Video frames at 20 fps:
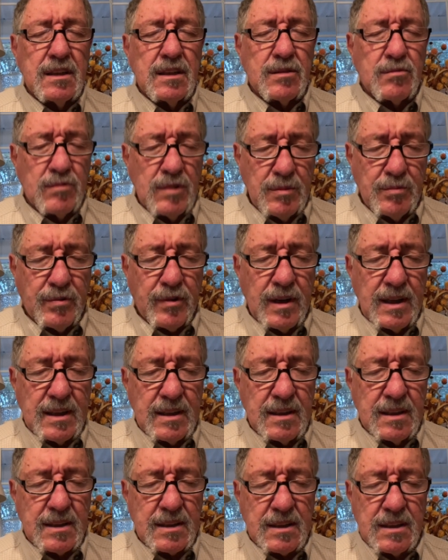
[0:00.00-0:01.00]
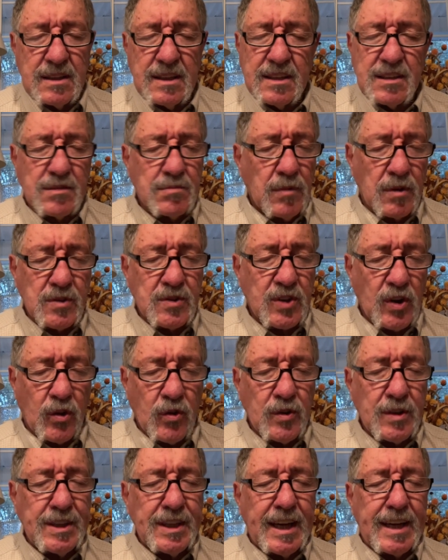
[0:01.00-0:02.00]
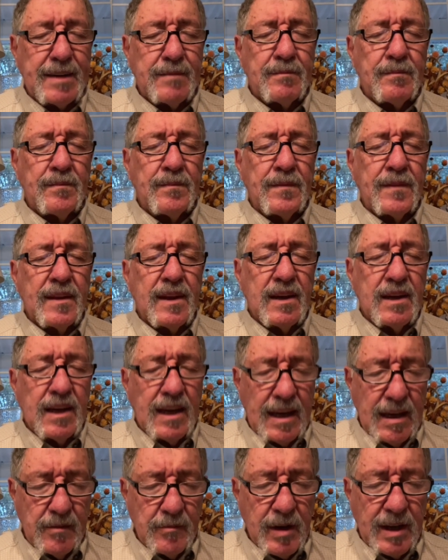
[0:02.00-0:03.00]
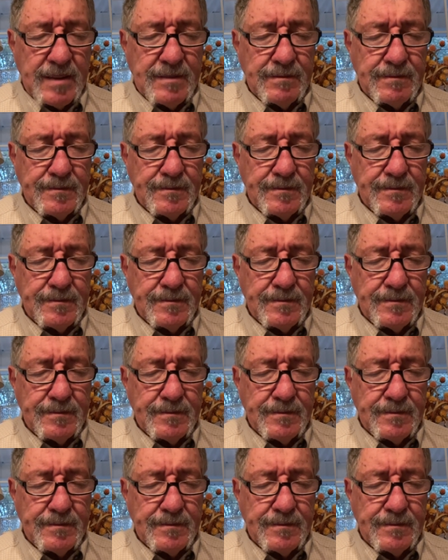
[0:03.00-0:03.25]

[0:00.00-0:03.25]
We pray this in his most holy name. Amen.